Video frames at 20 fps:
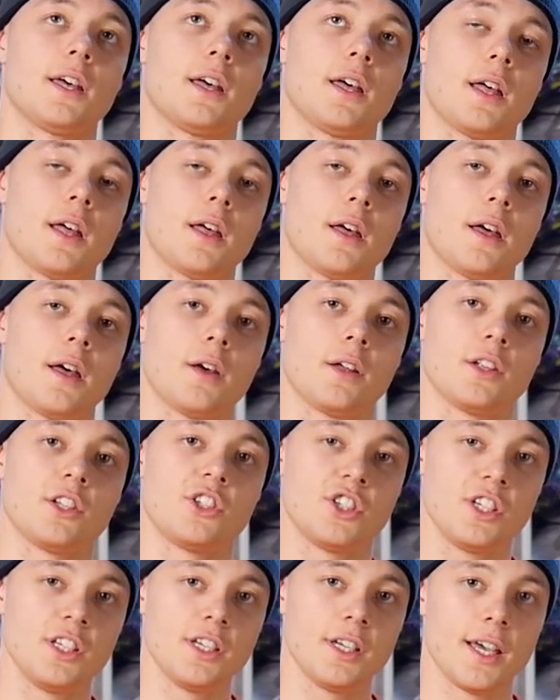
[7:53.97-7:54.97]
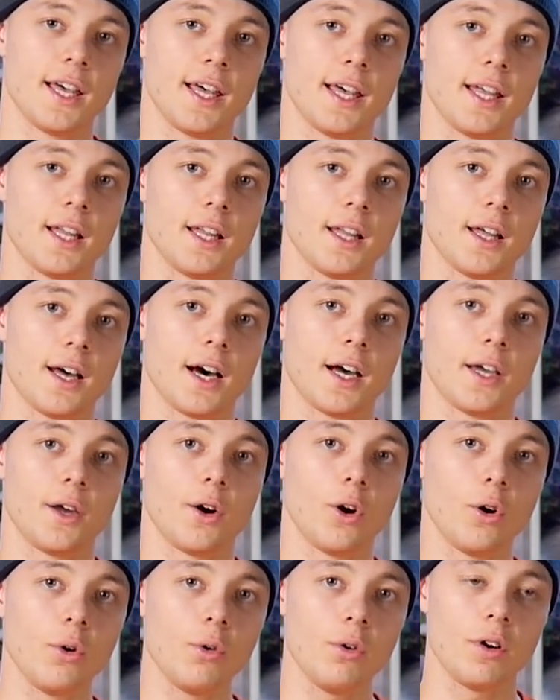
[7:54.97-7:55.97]
uh,
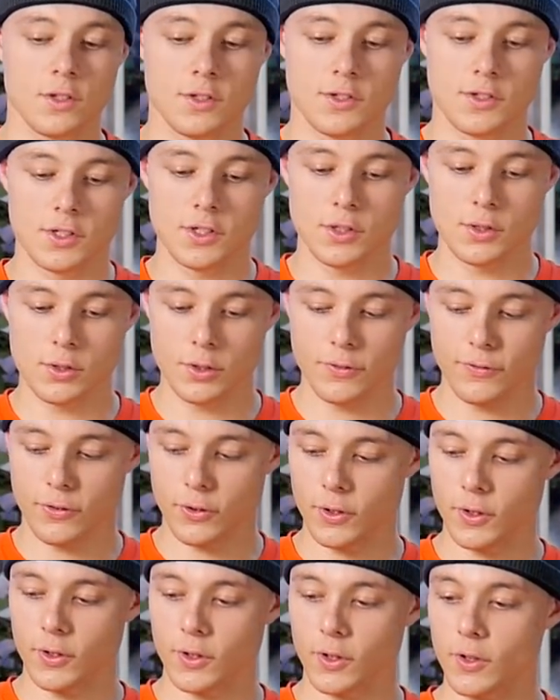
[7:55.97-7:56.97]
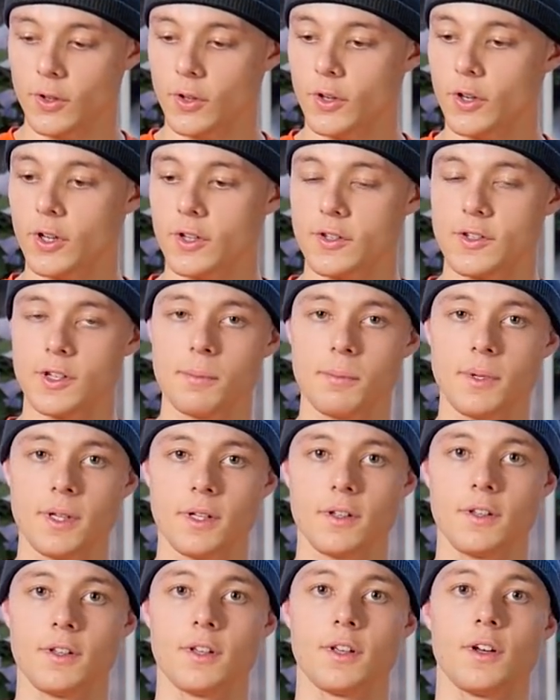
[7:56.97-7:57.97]
GLIO. See you for another custom
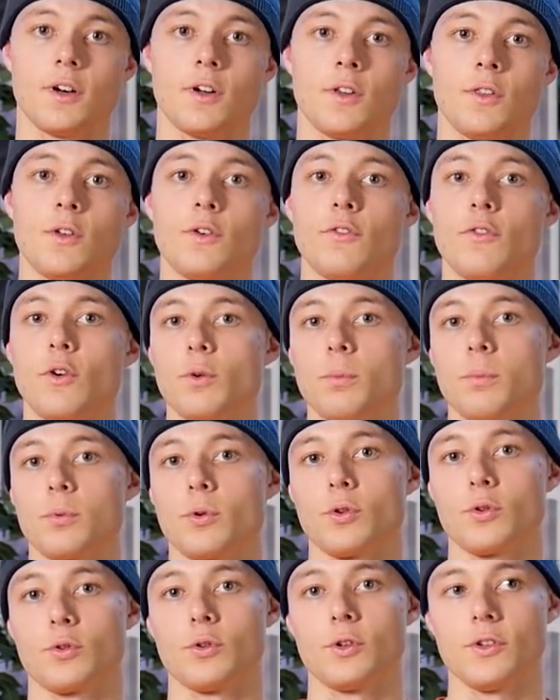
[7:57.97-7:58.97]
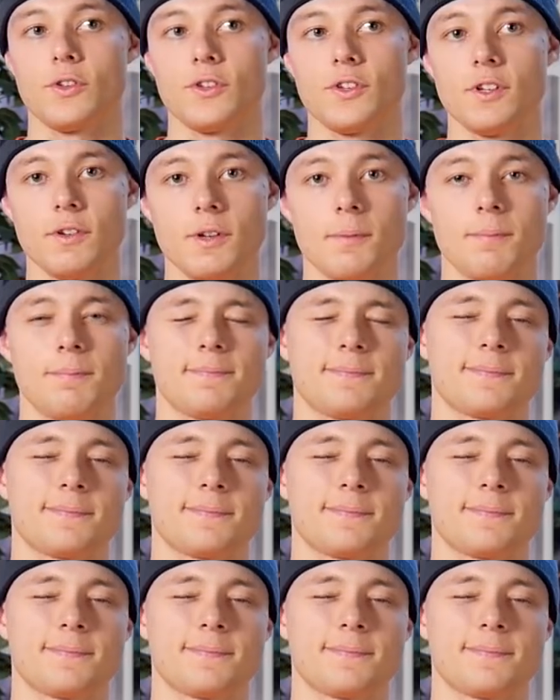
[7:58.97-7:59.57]
build on the Vault Pro Scooters TV.